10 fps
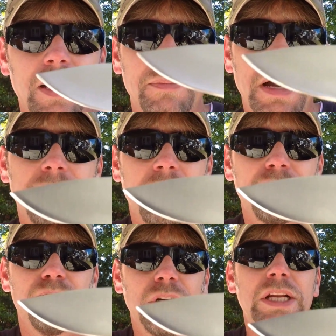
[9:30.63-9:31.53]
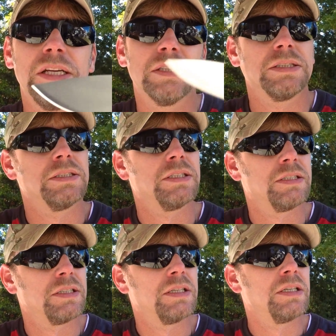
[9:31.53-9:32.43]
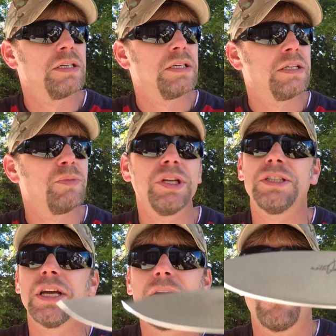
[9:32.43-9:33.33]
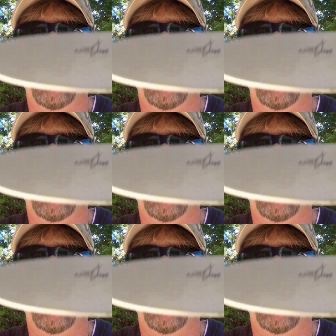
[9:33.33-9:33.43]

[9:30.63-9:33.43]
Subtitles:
I'm really sad for